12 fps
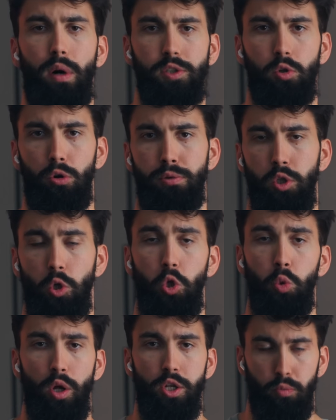muscle groups
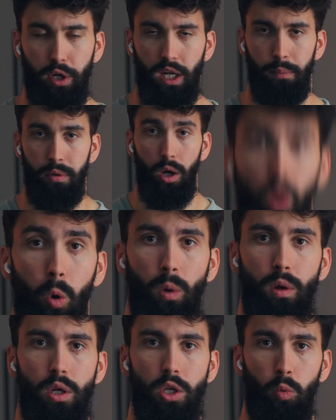you want to bring up. Oh,
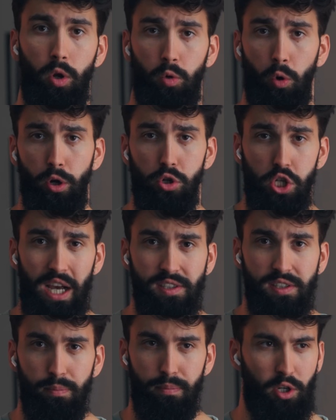you want to grow your
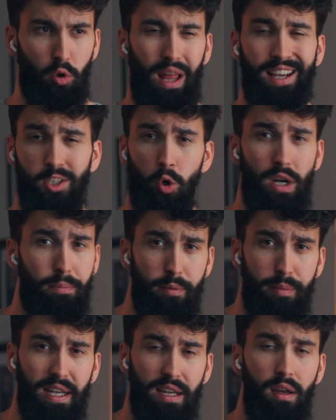chest, but your leg's already
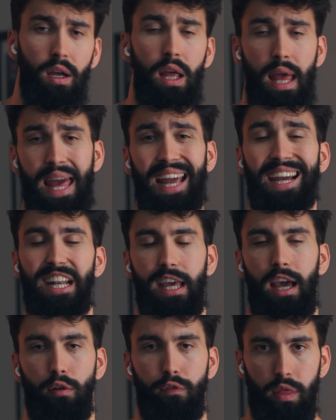pretty big? It can
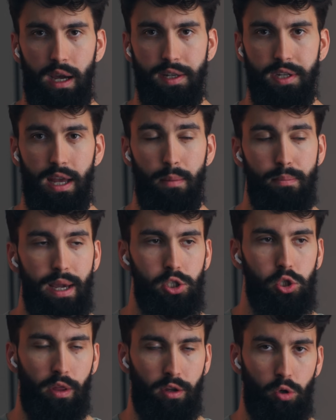account for that and make
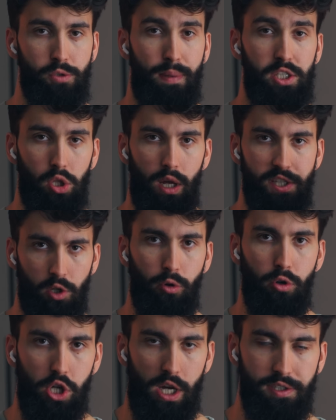sure that you're specializing on
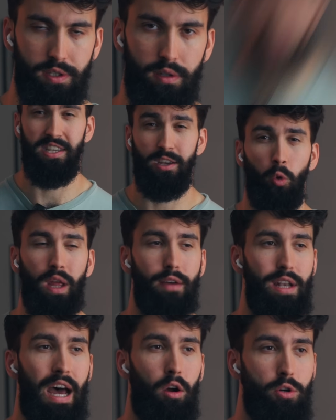your chest. Let's say you only
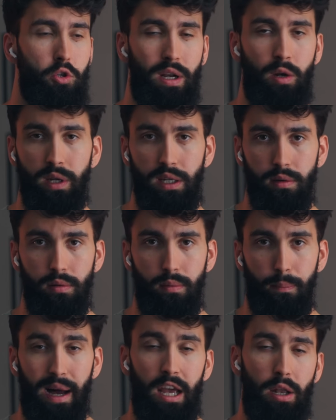have an hour to train a week.
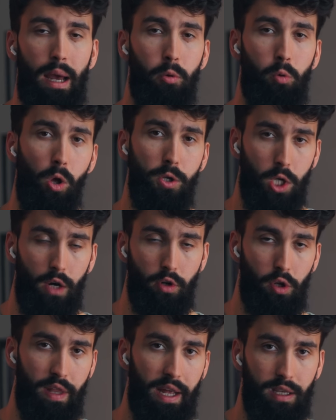MyoAdapt will also cover
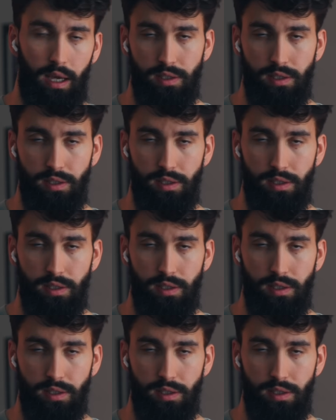you in that